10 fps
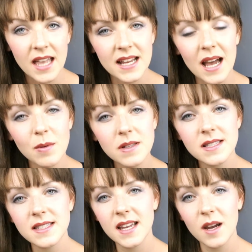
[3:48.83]
And I would
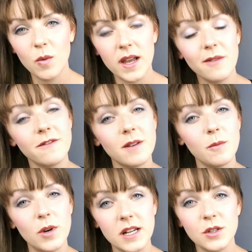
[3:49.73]
stay away
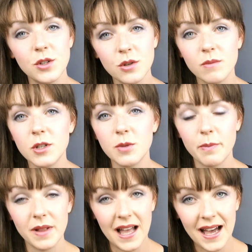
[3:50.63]
from wearing too
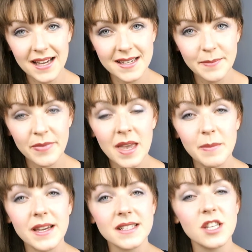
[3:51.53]
much black,
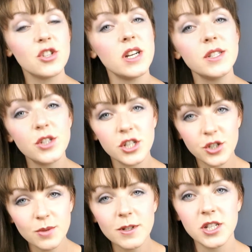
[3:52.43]
because it draws
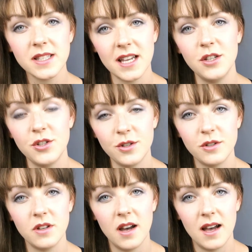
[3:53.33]
just too much
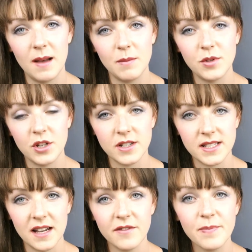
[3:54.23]
attention to
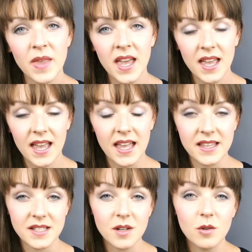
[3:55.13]
yourself.
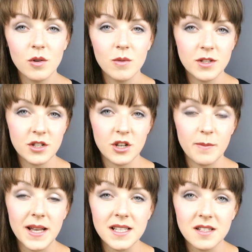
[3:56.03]
And as a cool winter,
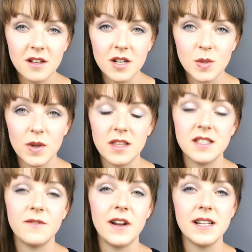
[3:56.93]
your best look is one
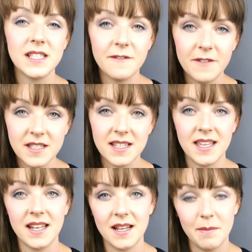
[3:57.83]
that's very
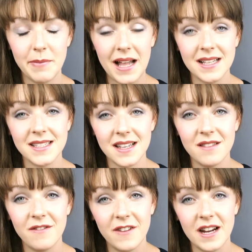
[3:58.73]
sophisticated and balanced and